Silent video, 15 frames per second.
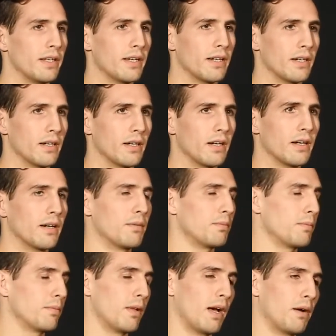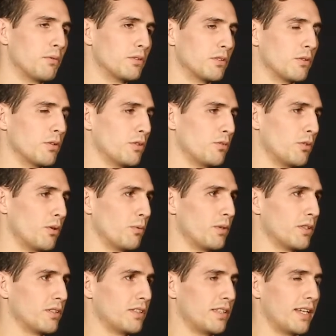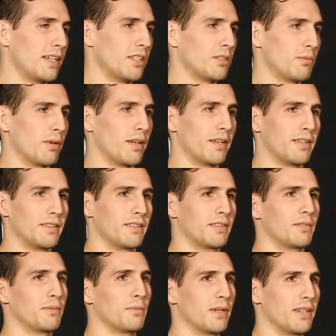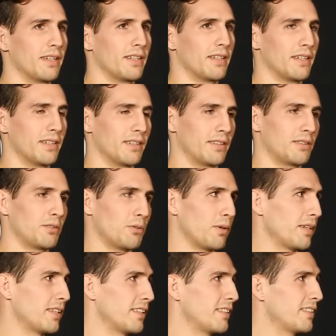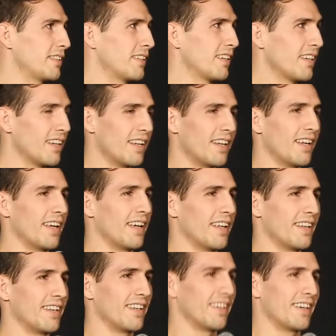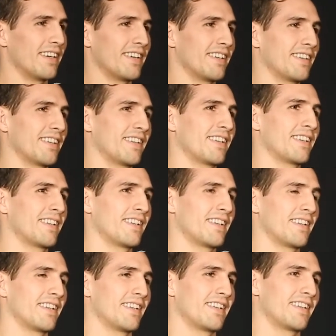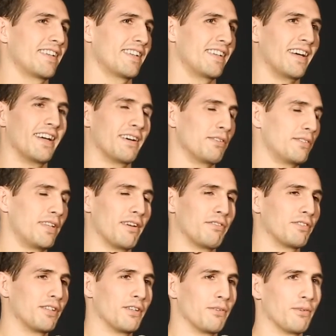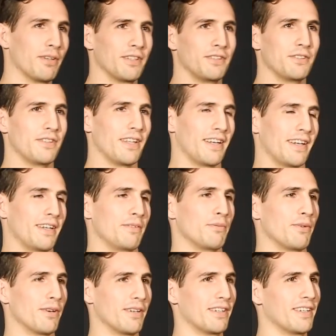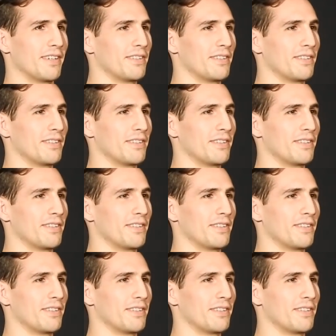Yeah, I was going through a weird stage in my 20s, and I definitely don't want to do that anymore.